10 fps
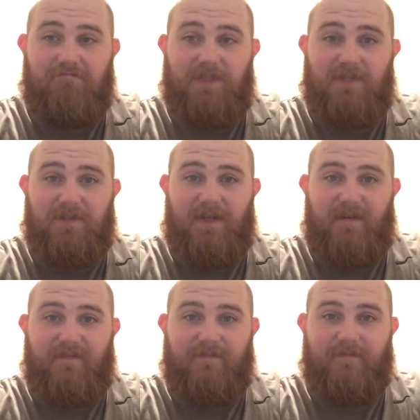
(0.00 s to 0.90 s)
good
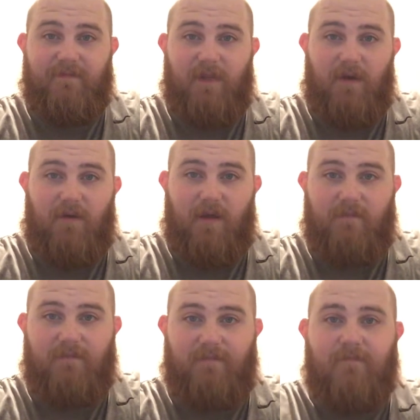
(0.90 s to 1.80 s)
stuff. All right,
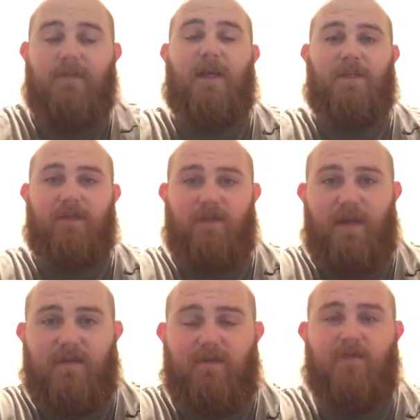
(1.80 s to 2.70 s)
catch you on the
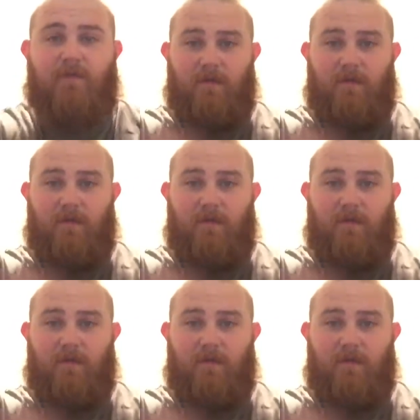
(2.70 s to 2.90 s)
next one.